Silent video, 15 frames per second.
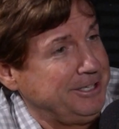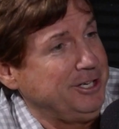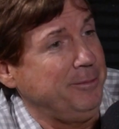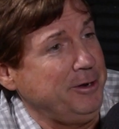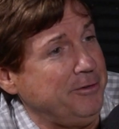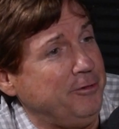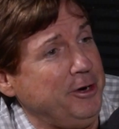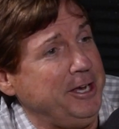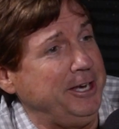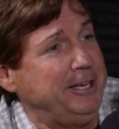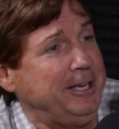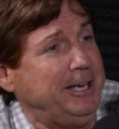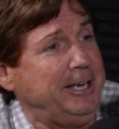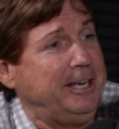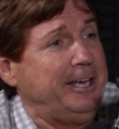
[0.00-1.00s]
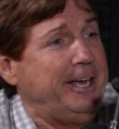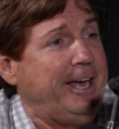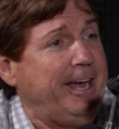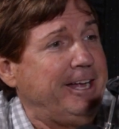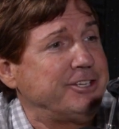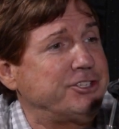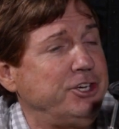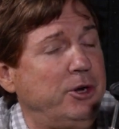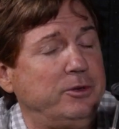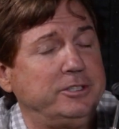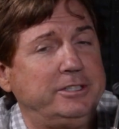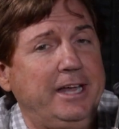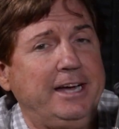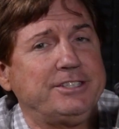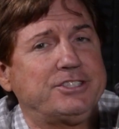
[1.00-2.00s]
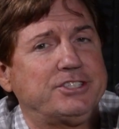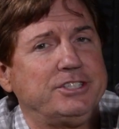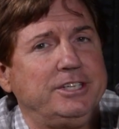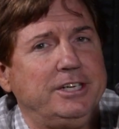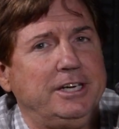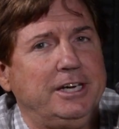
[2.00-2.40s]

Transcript: Don't be afraid. And so that's